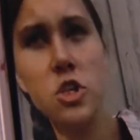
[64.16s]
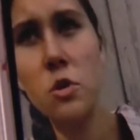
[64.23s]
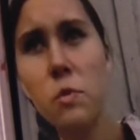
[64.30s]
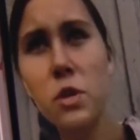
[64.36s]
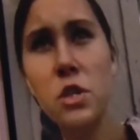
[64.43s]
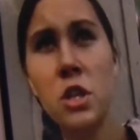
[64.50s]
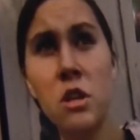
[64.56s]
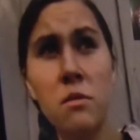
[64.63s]

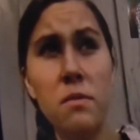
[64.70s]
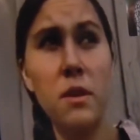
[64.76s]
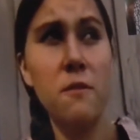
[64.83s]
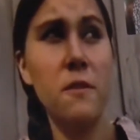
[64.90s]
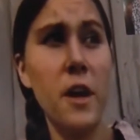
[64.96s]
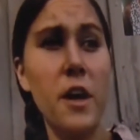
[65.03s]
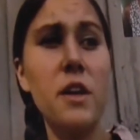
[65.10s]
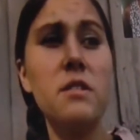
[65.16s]
she was going to
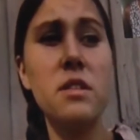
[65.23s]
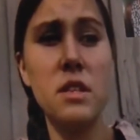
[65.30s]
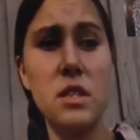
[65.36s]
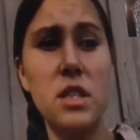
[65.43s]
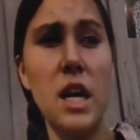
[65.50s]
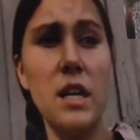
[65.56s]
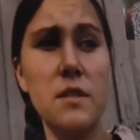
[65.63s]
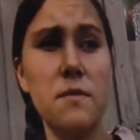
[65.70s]
be very
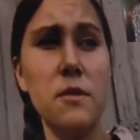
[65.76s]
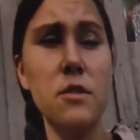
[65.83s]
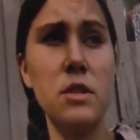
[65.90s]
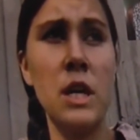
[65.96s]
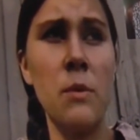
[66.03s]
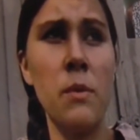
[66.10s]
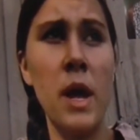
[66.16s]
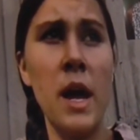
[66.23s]
successful
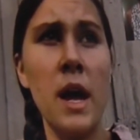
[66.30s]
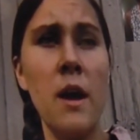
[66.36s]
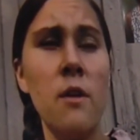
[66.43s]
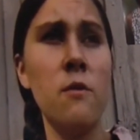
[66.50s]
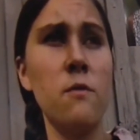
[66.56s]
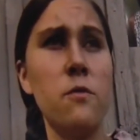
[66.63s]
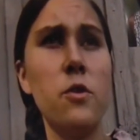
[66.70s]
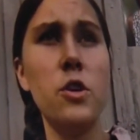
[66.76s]
someday,
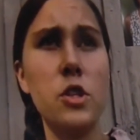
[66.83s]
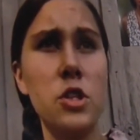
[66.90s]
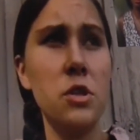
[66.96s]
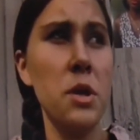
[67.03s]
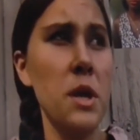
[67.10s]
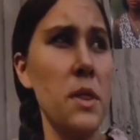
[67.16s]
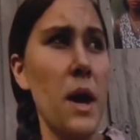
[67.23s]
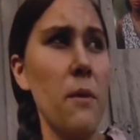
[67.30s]
and
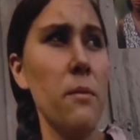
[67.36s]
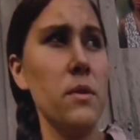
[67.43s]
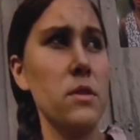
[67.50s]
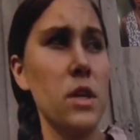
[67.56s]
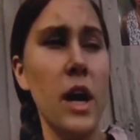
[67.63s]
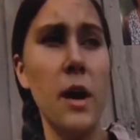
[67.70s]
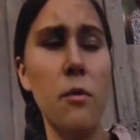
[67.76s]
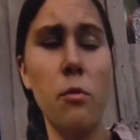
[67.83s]
unfortunately, that
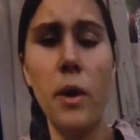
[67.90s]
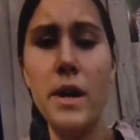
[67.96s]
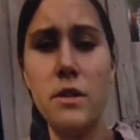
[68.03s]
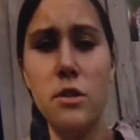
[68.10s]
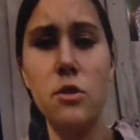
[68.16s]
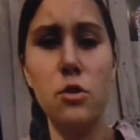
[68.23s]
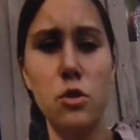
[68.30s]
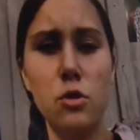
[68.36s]
was cut
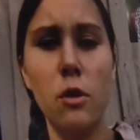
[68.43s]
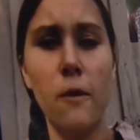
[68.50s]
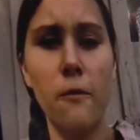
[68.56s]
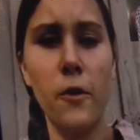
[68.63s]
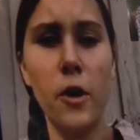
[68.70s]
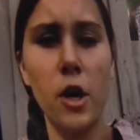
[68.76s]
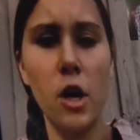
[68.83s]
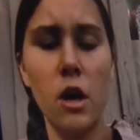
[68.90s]
way too short for